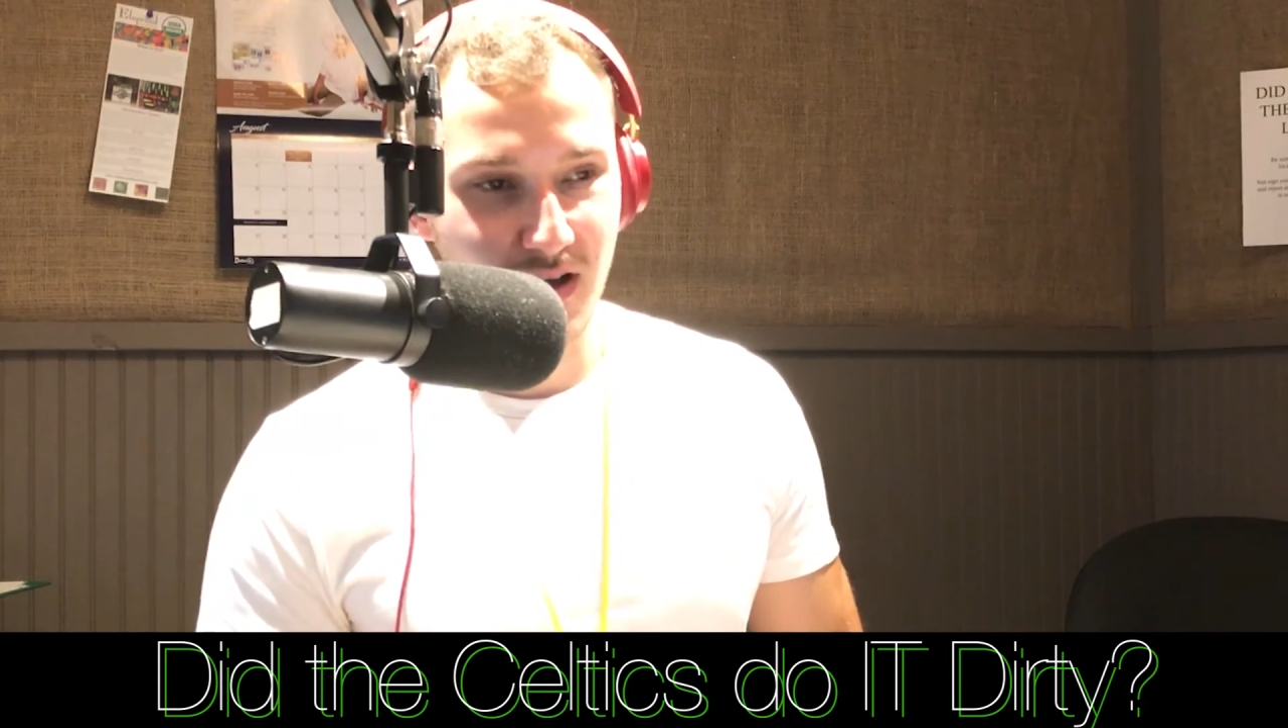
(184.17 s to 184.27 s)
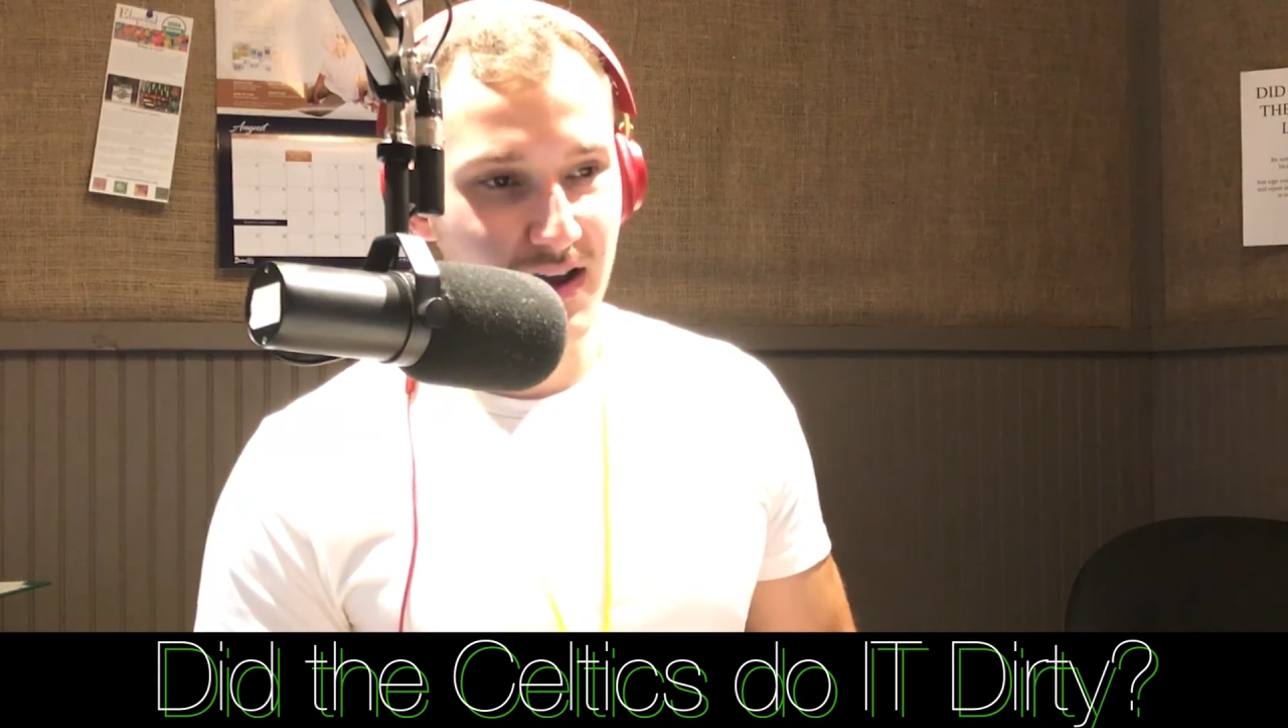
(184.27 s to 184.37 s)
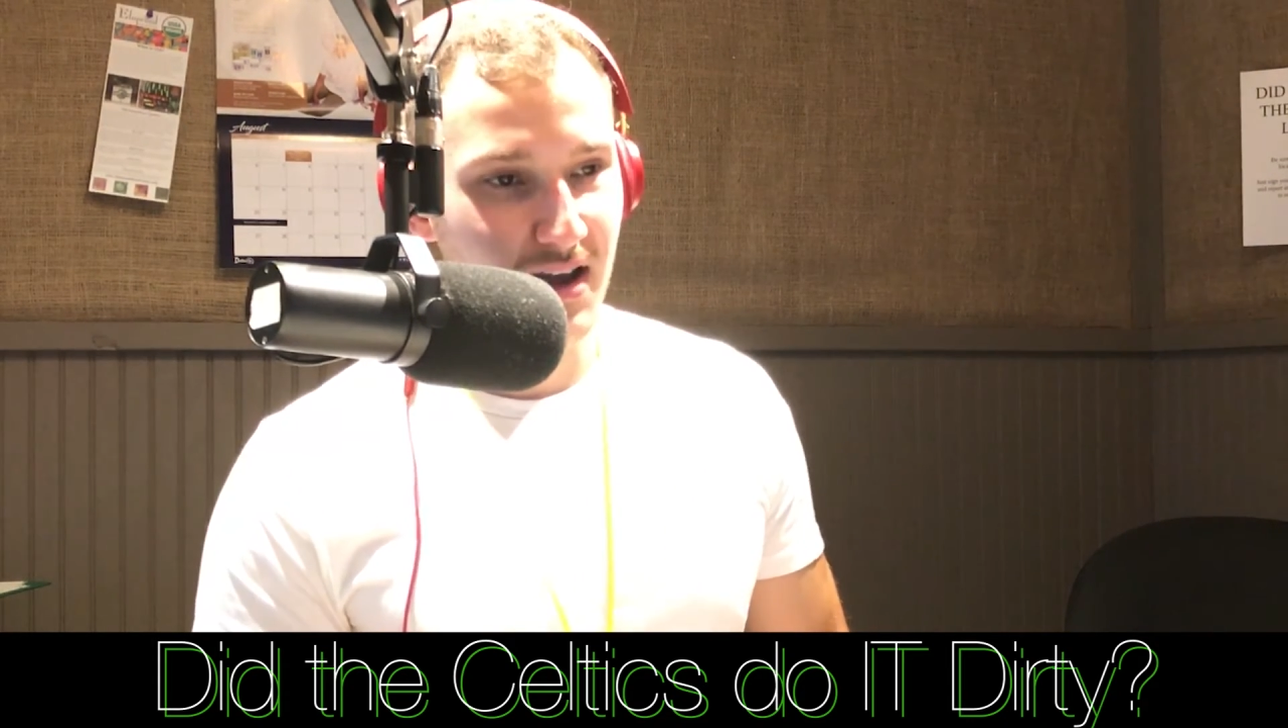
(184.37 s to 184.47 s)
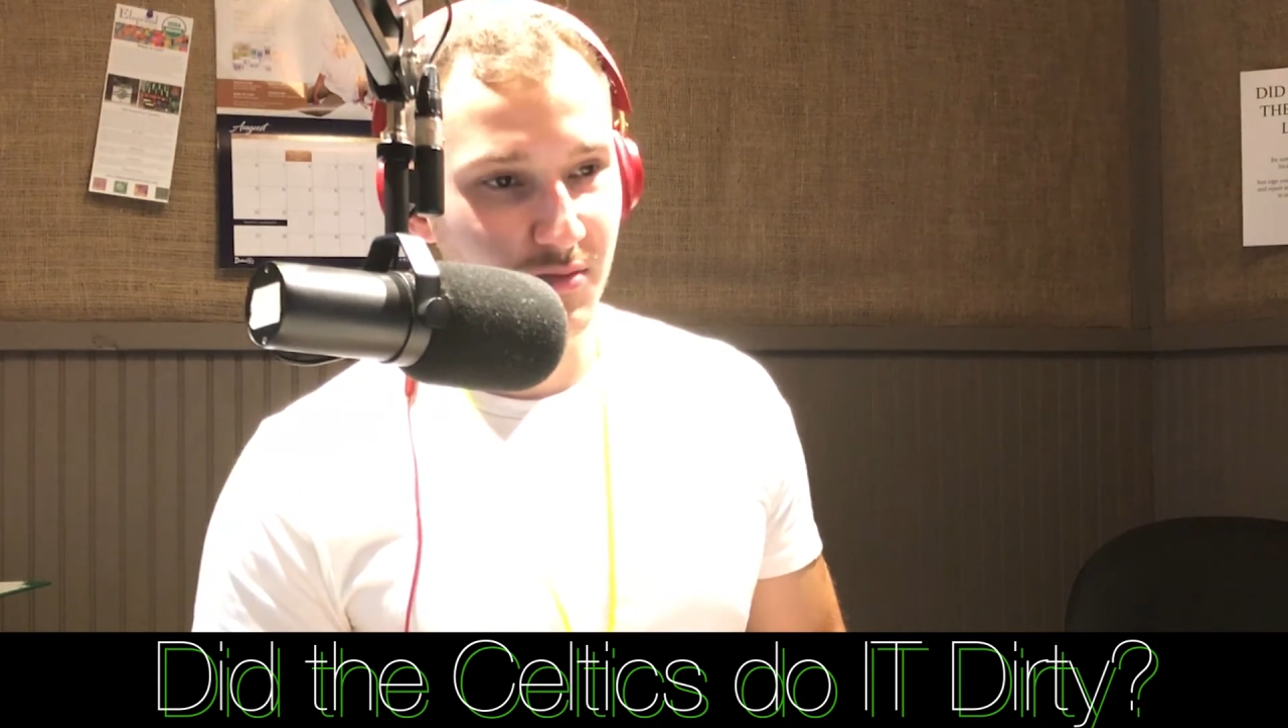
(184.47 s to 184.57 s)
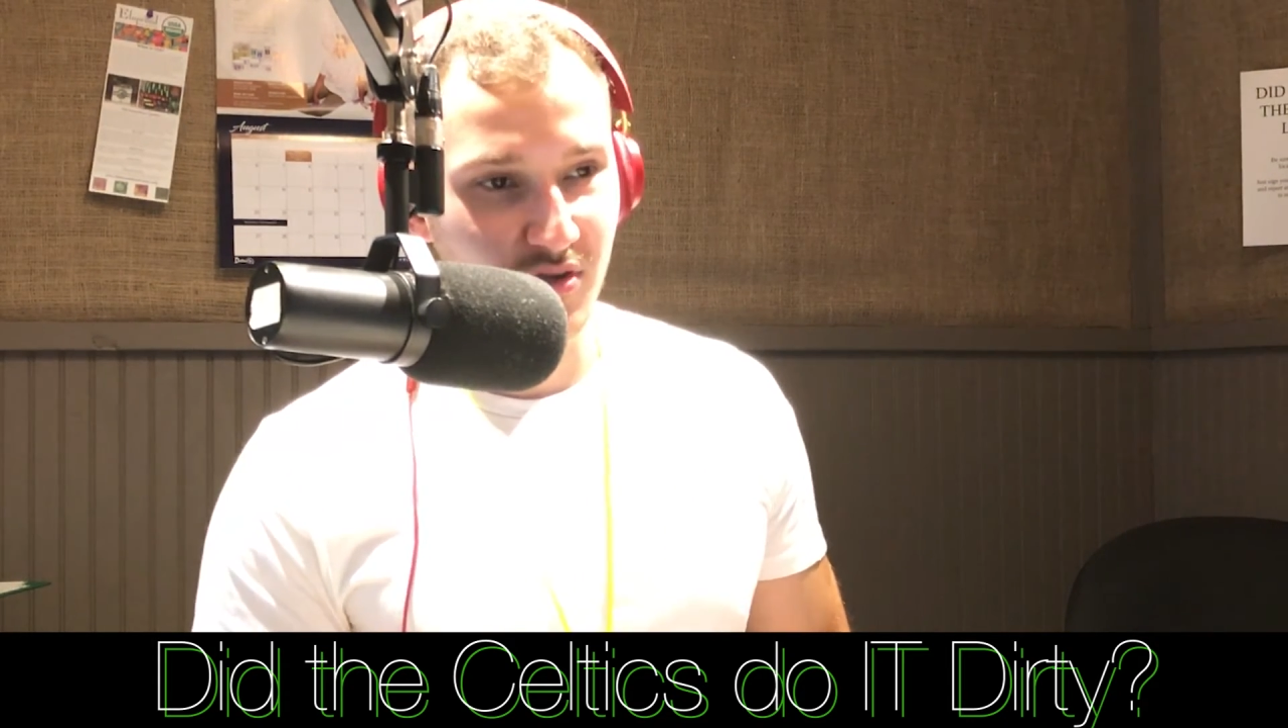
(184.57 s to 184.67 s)

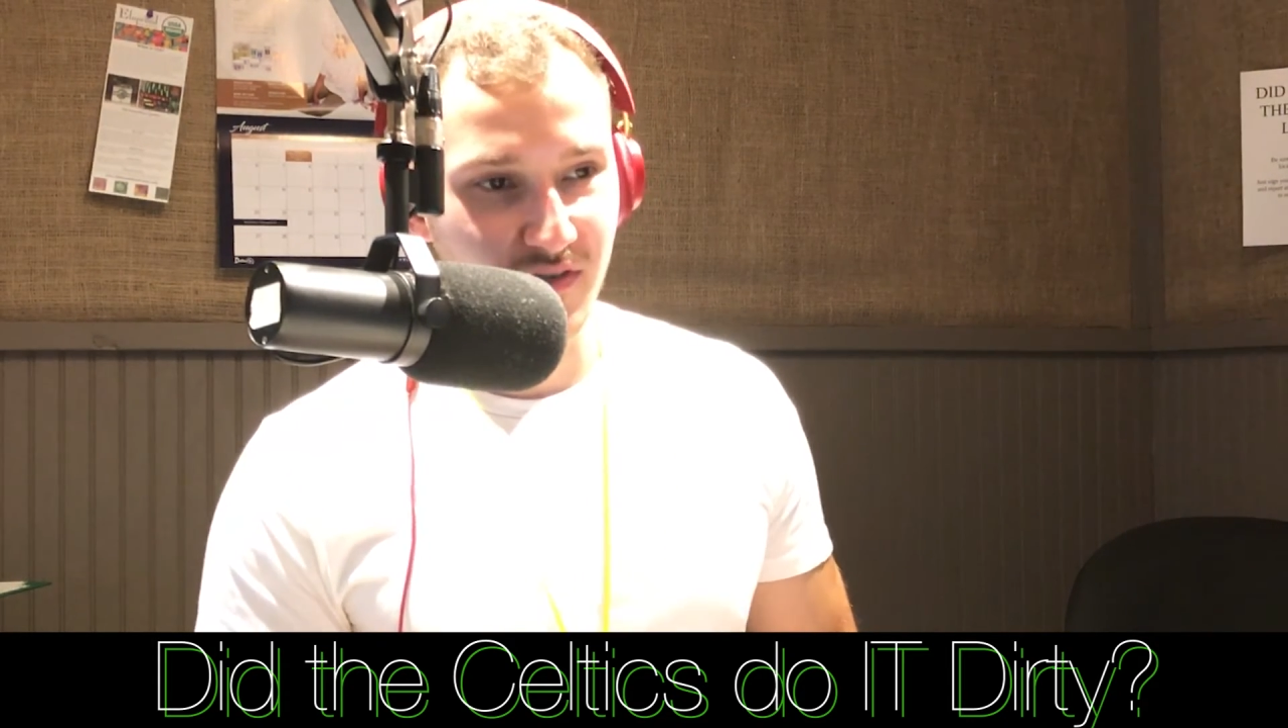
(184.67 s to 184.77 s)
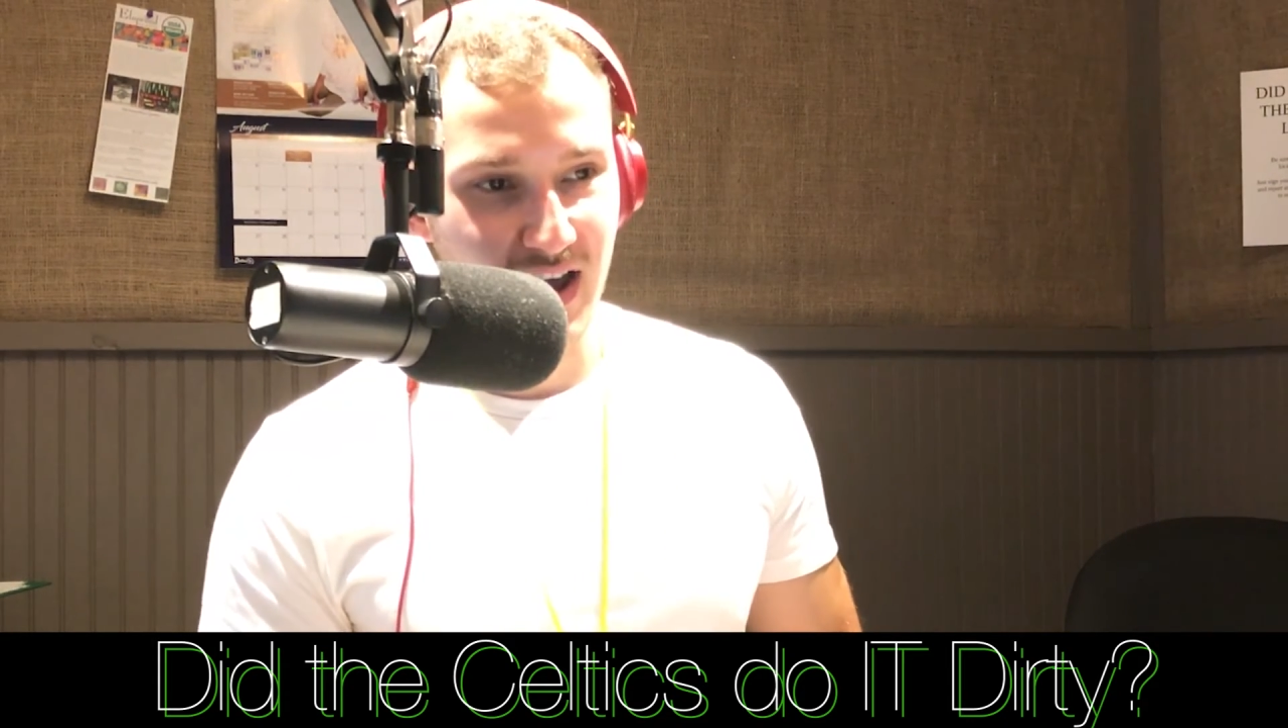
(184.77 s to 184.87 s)
I am to have